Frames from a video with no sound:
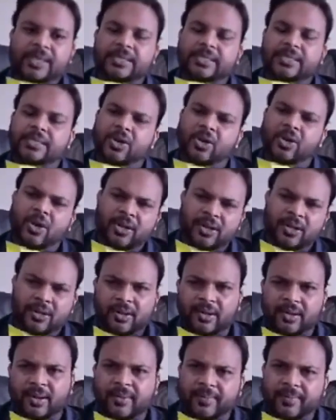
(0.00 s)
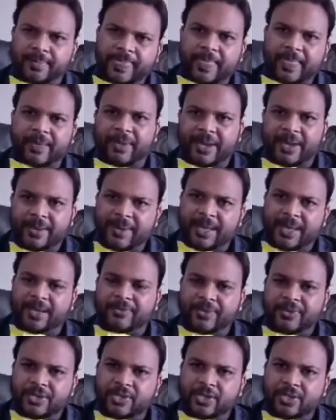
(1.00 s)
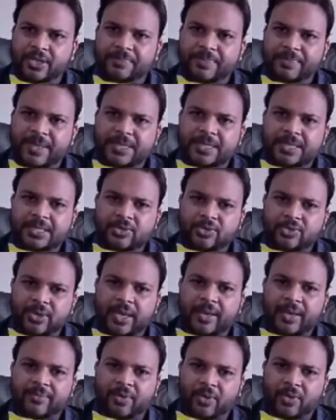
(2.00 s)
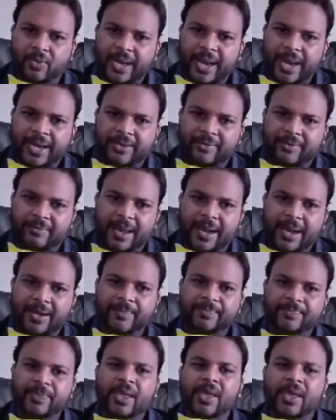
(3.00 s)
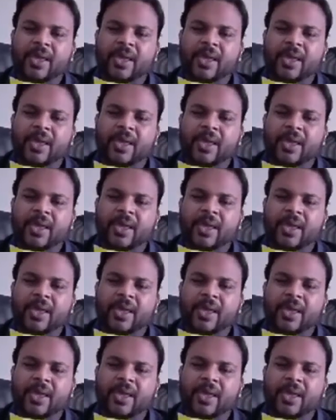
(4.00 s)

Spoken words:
These are all very beneficial in patients who have overactive bladder.